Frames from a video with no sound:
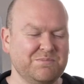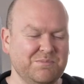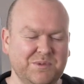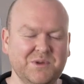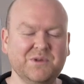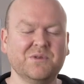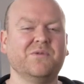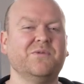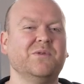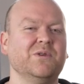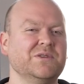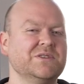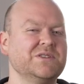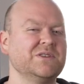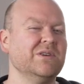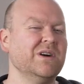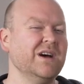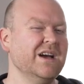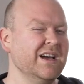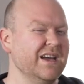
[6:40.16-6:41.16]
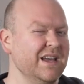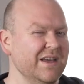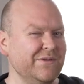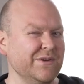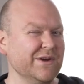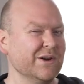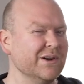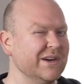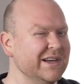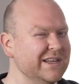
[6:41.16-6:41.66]
beautiful. So if
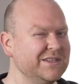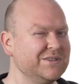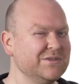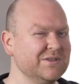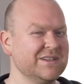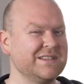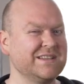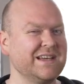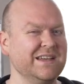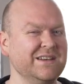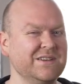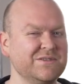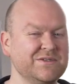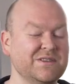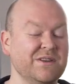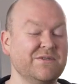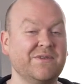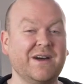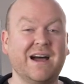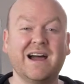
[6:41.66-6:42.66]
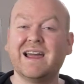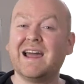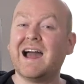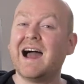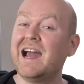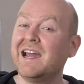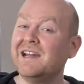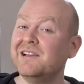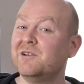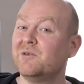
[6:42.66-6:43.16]
you're into this kind of stuff, I
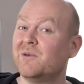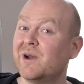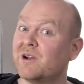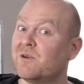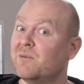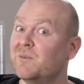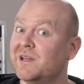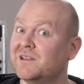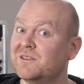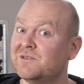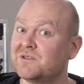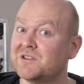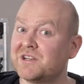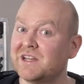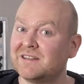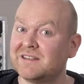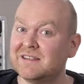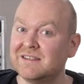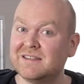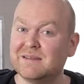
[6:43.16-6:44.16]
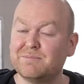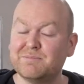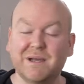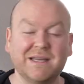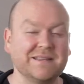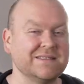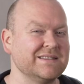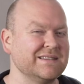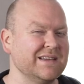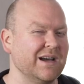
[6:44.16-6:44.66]
highly recommend to check these
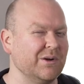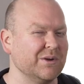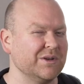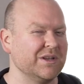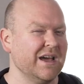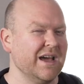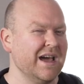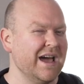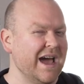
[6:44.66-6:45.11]
basses out.